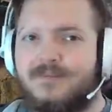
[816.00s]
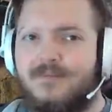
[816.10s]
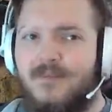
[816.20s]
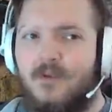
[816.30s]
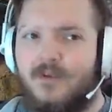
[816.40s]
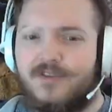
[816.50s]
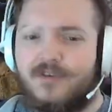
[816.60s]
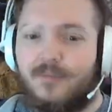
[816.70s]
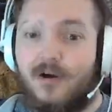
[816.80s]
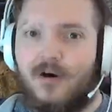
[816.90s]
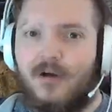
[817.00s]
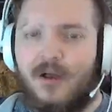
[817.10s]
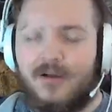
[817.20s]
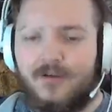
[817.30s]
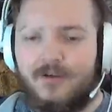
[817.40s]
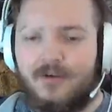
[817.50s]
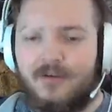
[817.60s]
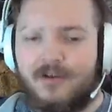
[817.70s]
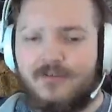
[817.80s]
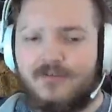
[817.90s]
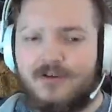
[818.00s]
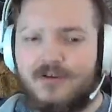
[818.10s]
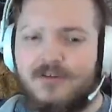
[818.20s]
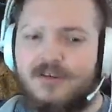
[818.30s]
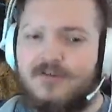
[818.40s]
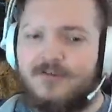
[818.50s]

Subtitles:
with your Maul, your Enraged Maul, which